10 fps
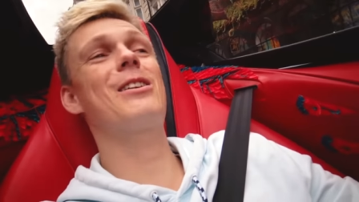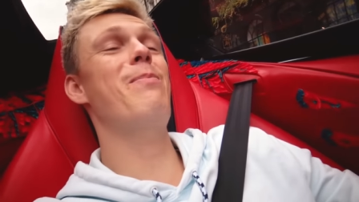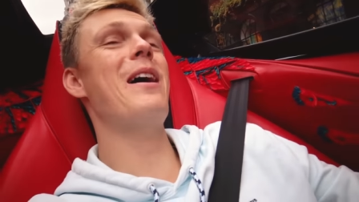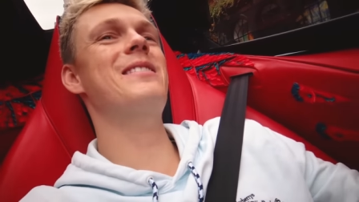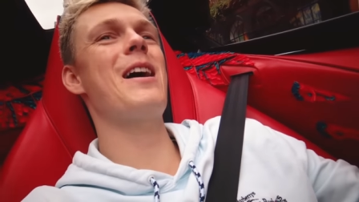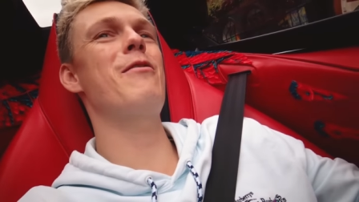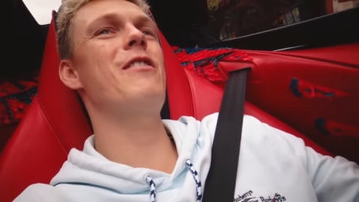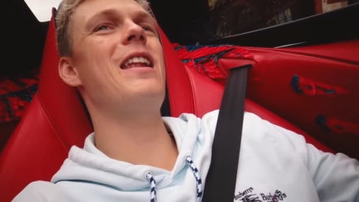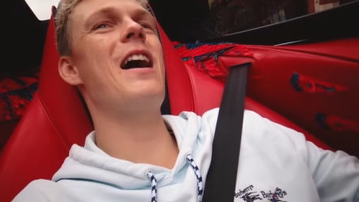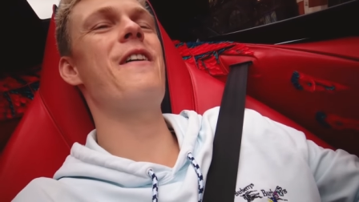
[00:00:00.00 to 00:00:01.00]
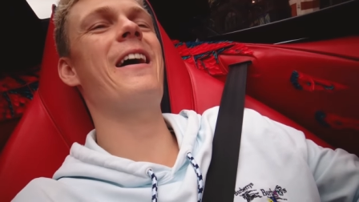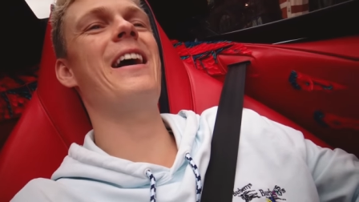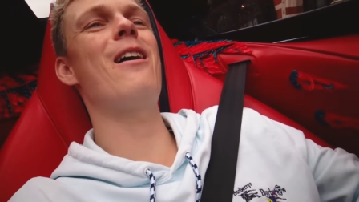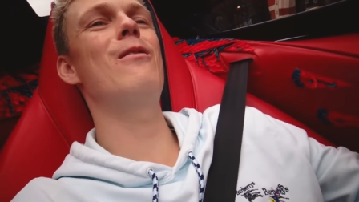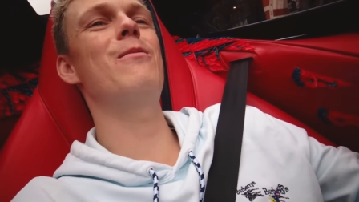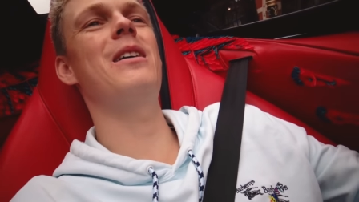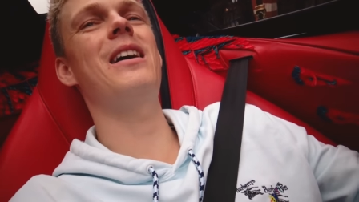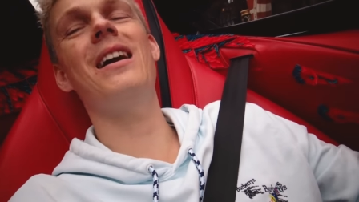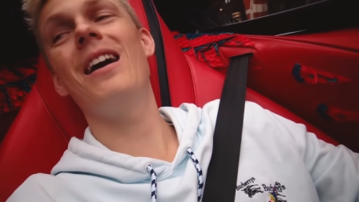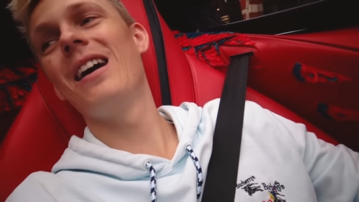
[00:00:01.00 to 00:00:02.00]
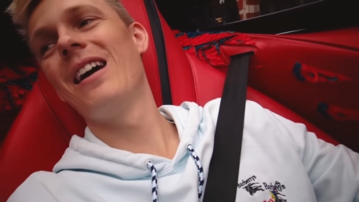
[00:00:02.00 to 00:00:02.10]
the best time of her life hanging out with me.